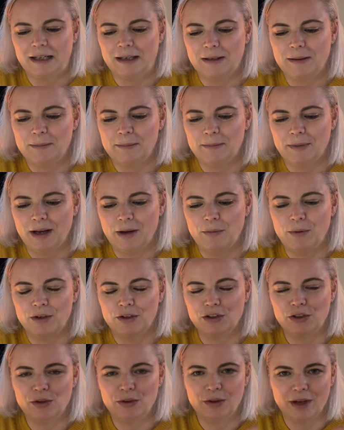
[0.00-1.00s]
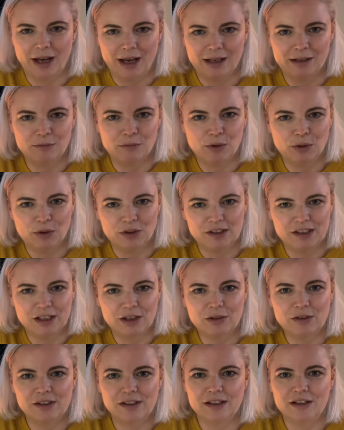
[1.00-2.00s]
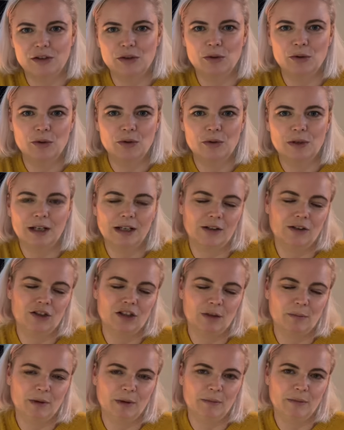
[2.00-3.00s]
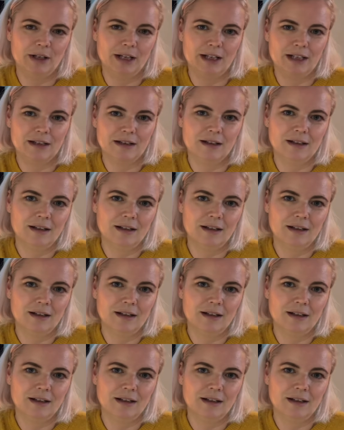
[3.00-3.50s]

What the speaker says: I want to add more stickers and do like a shop update